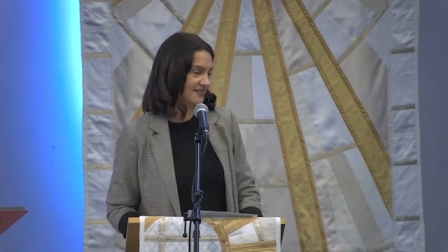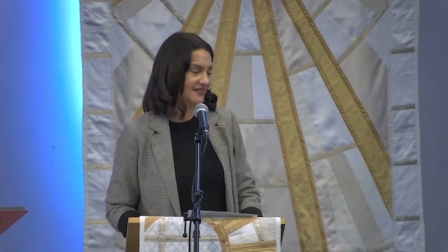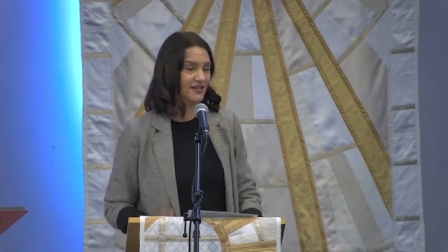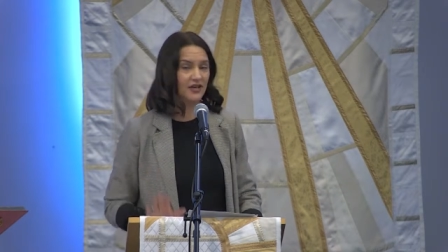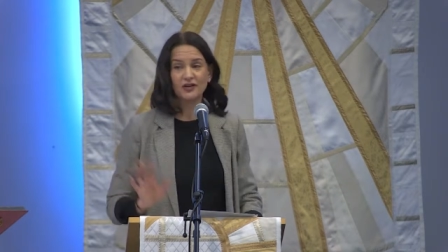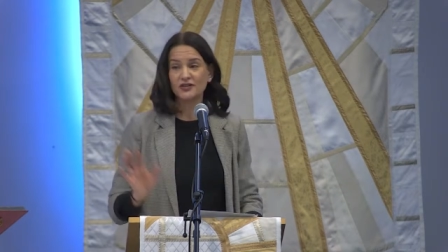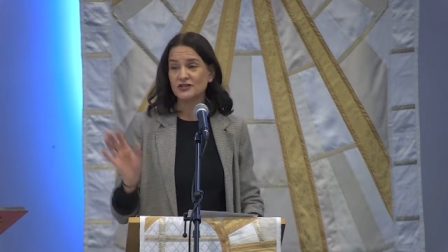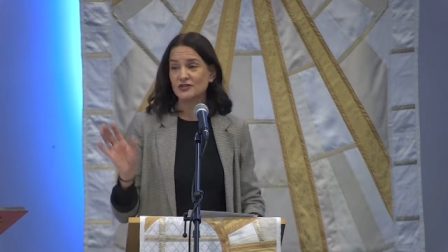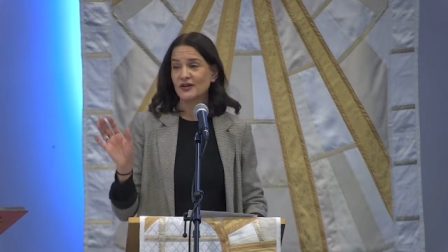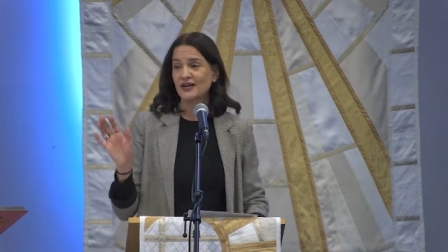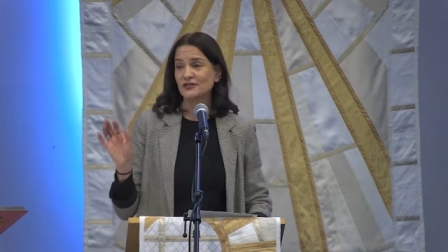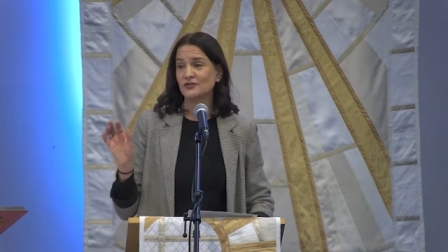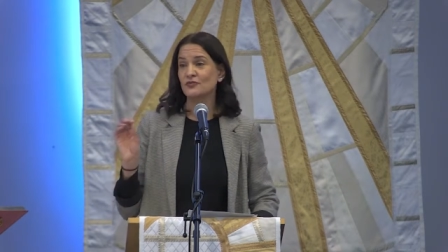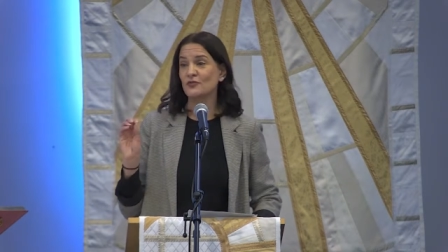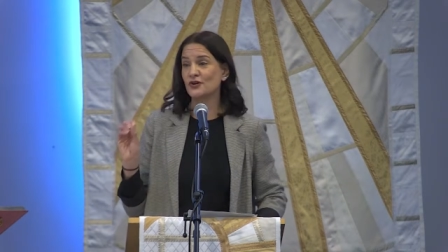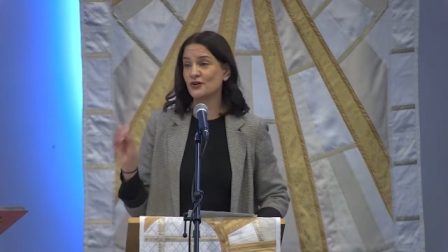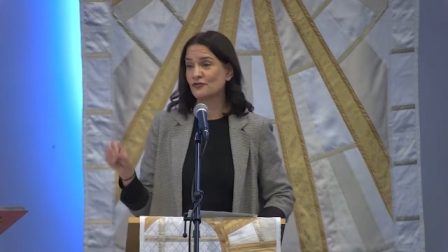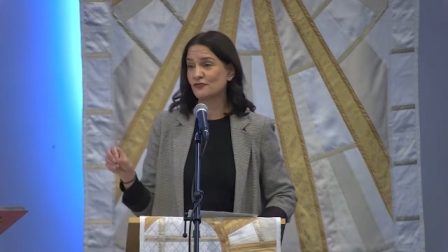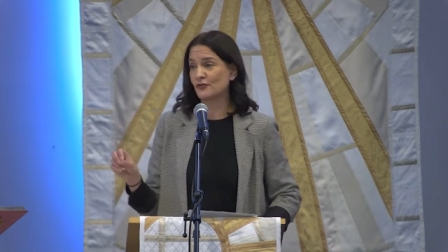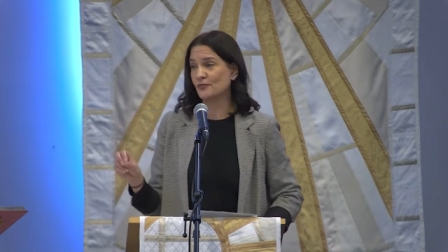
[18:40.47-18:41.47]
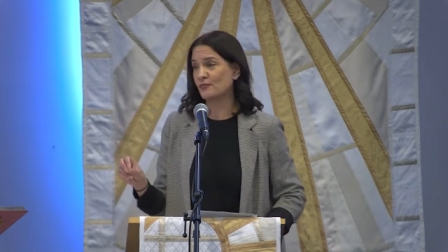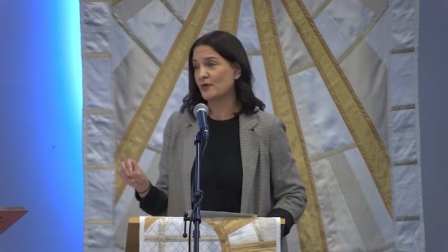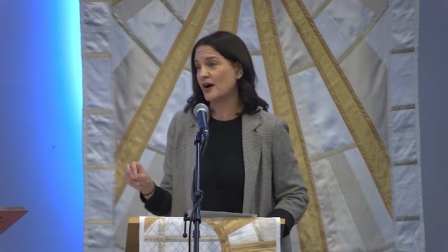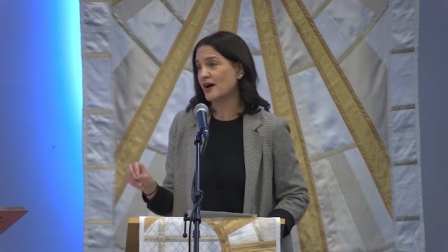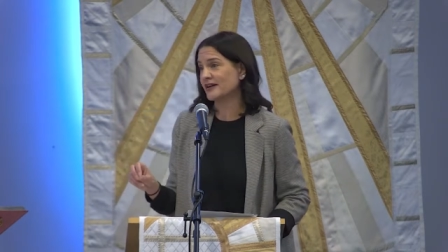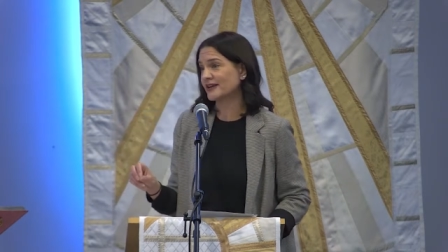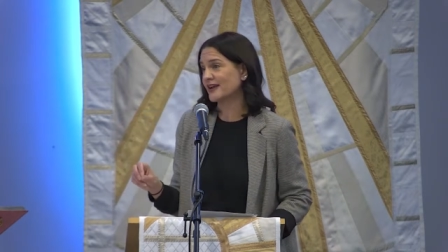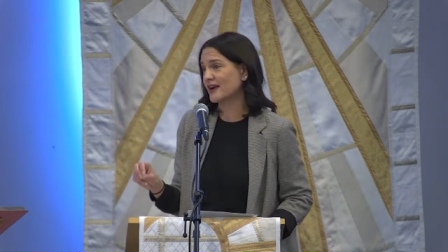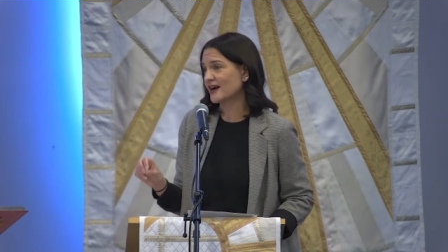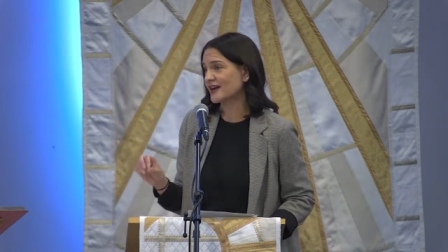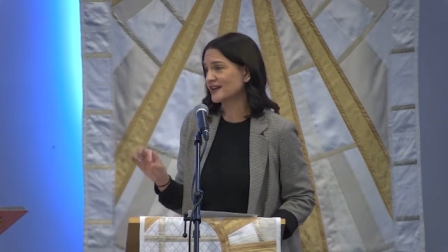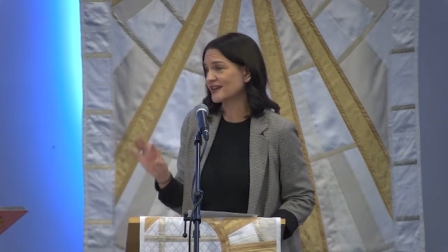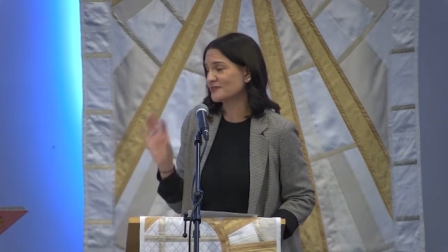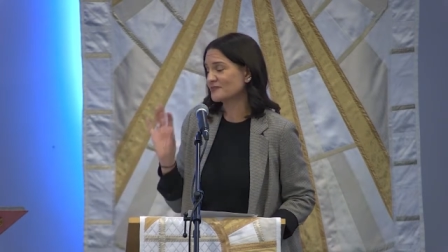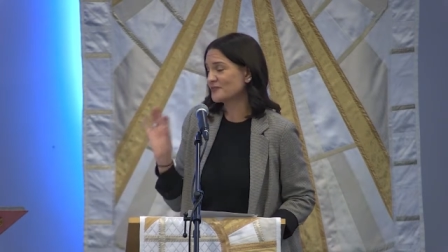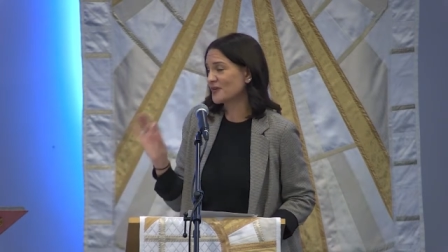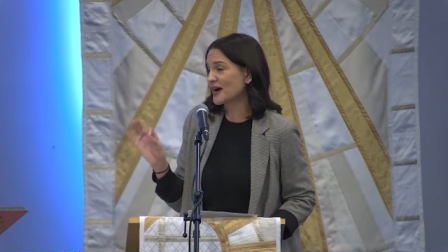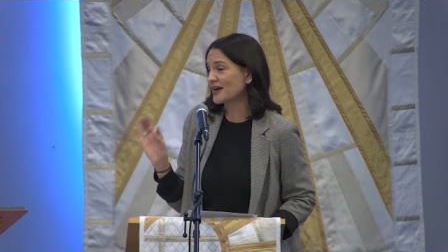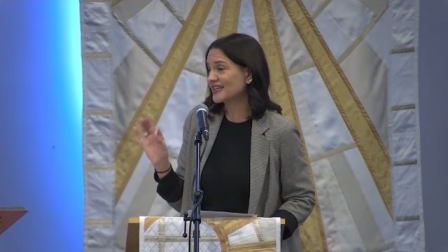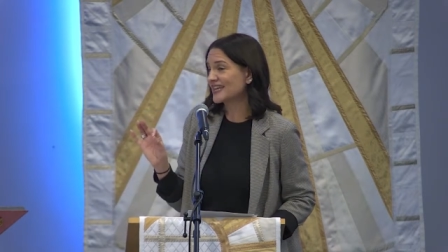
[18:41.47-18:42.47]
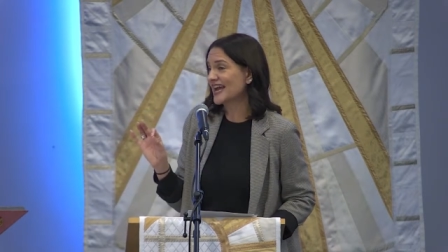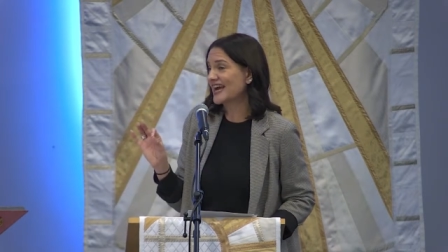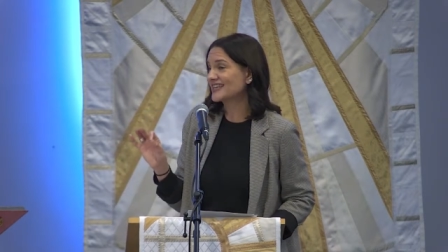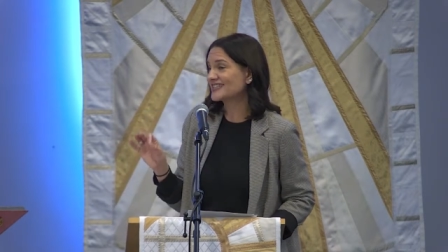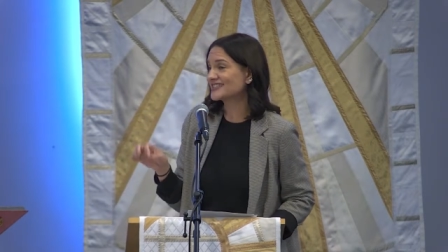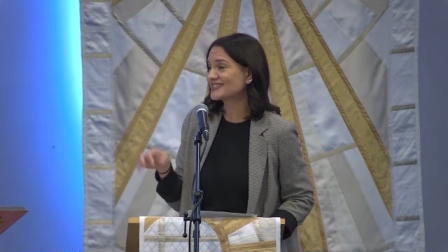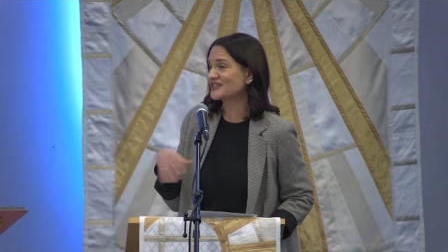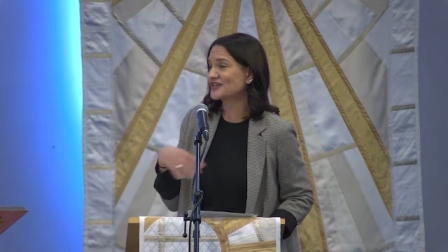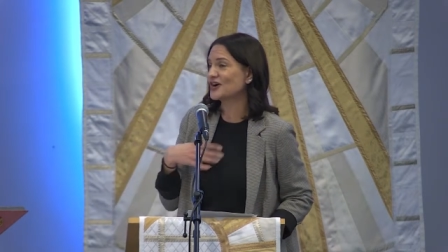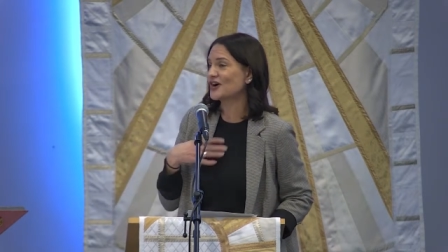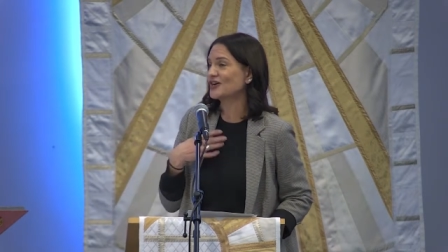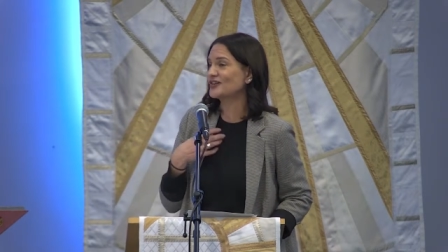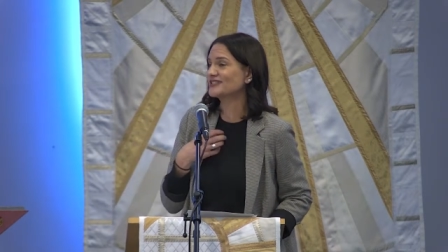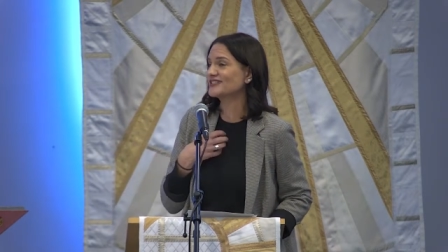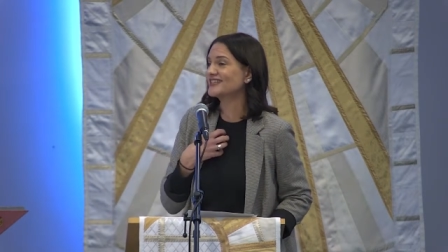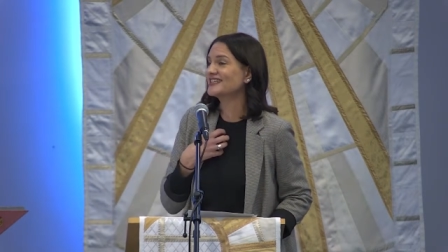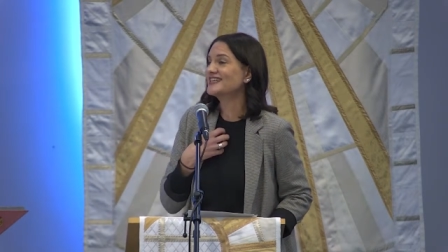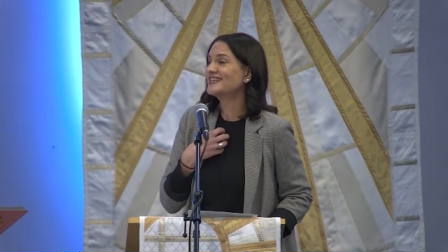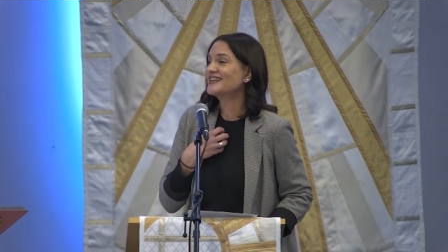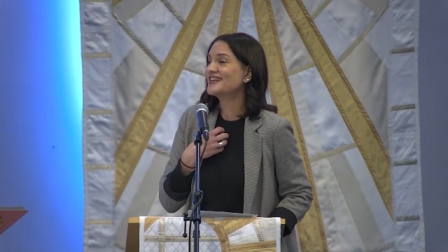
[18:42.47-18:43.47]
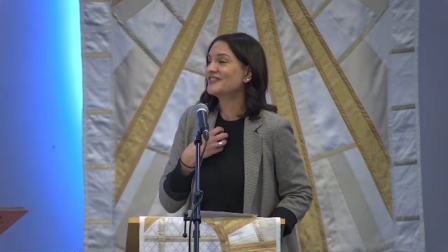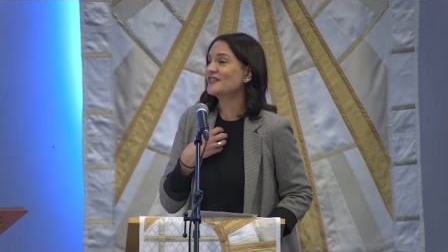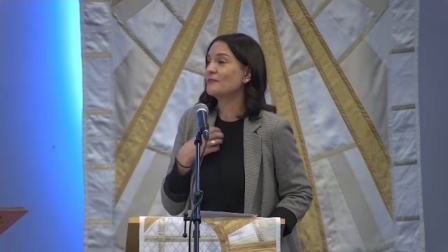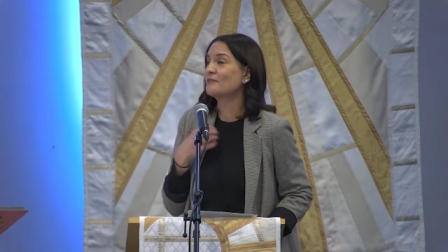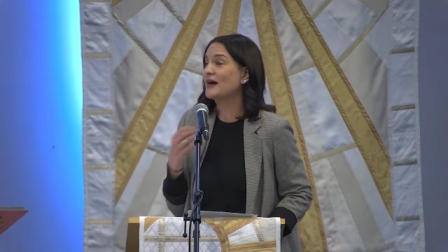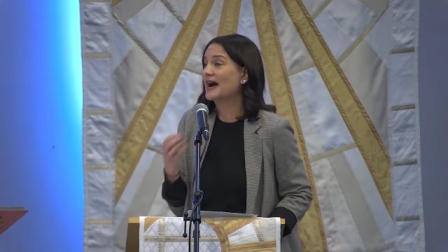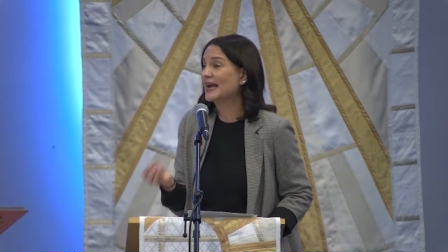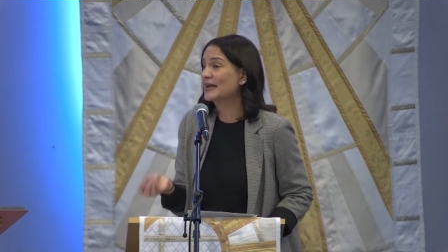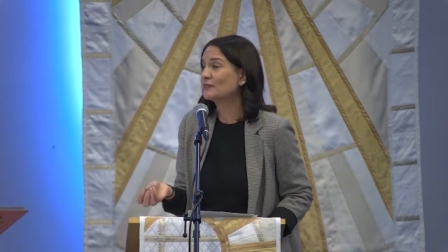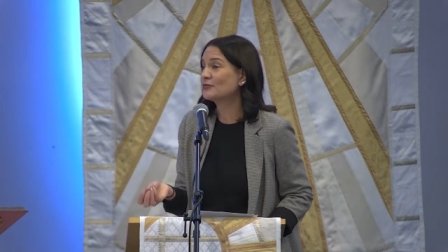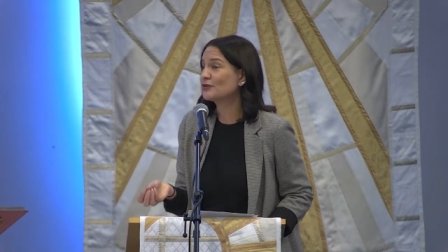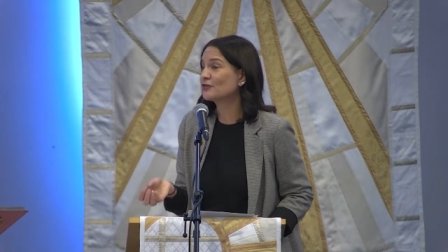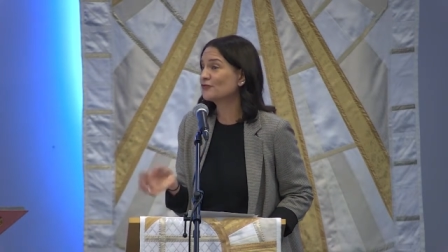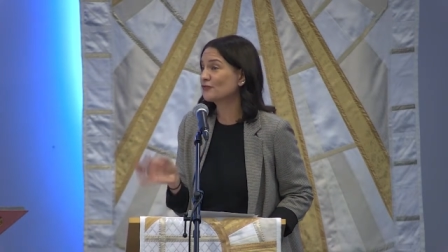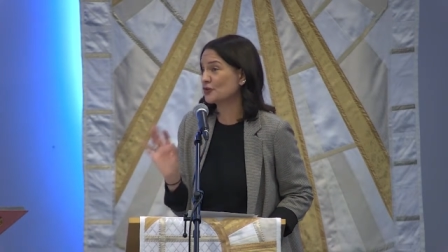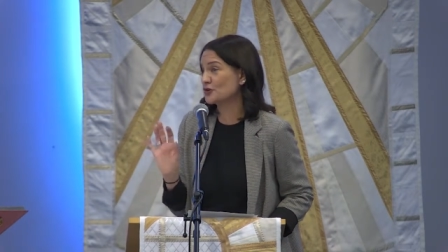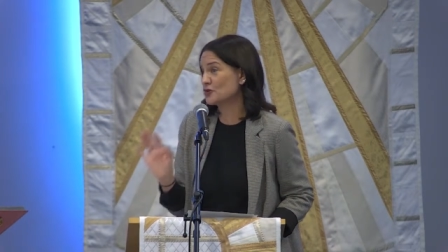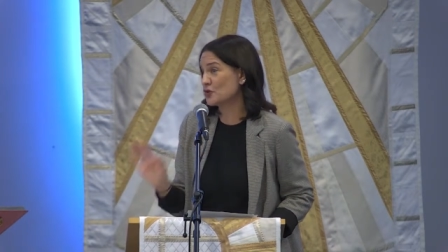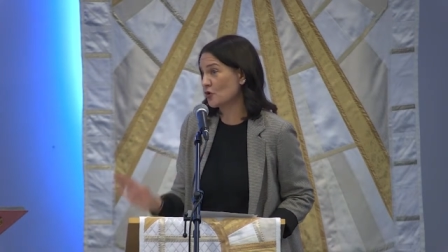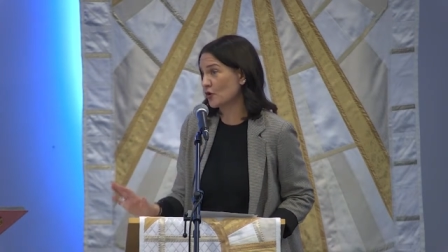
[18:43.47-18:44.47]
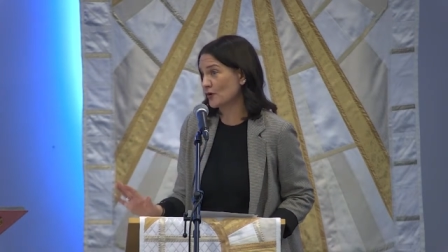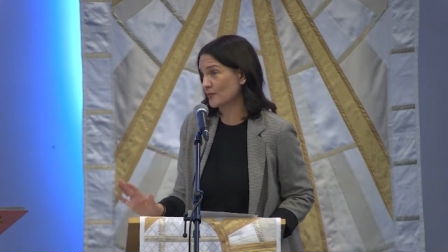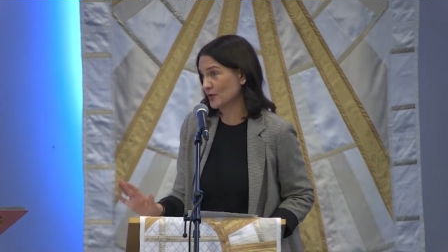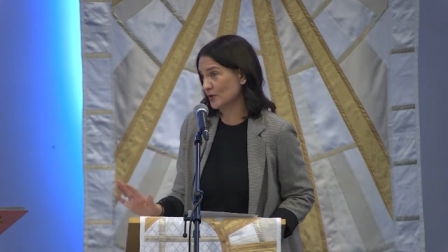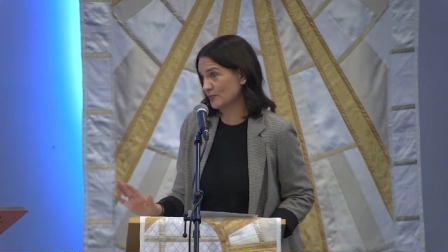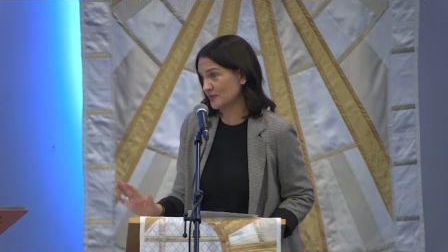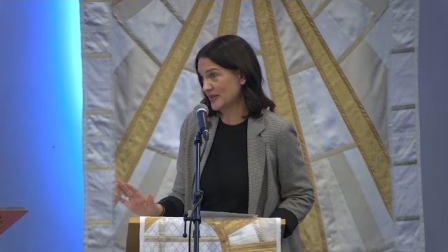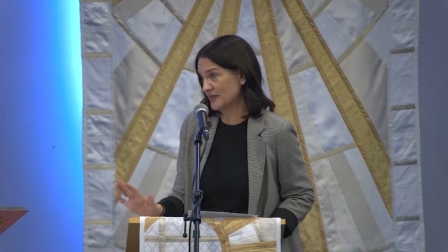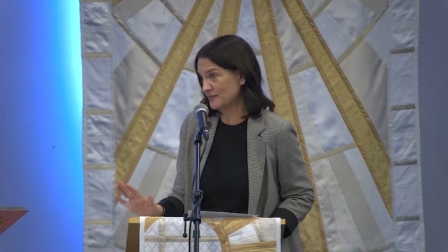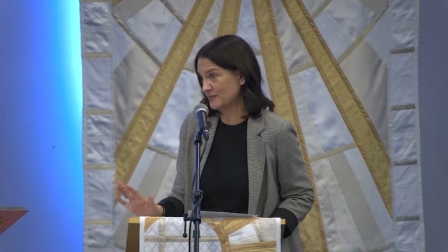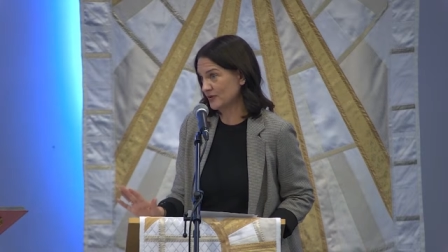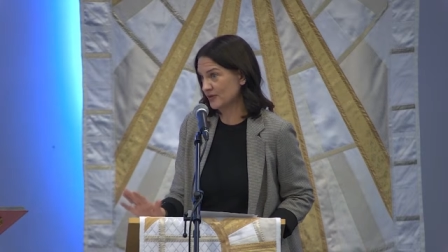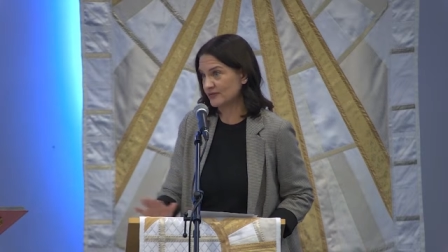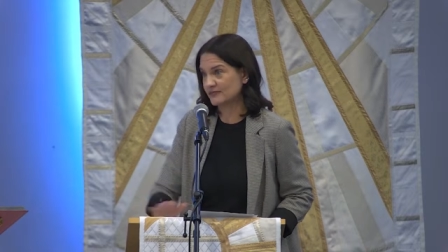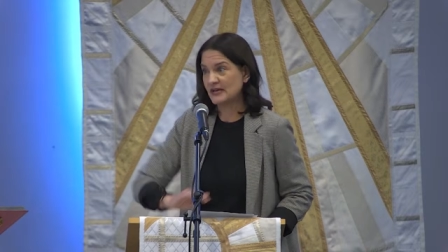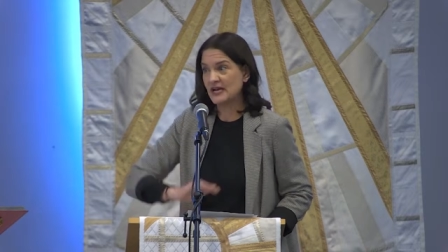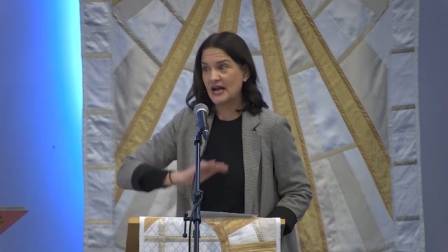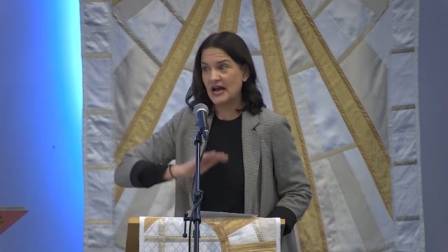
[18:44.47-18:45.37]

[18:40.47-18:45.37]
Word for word: He also has a wonderful podca- podcast called the Bible for Normal People.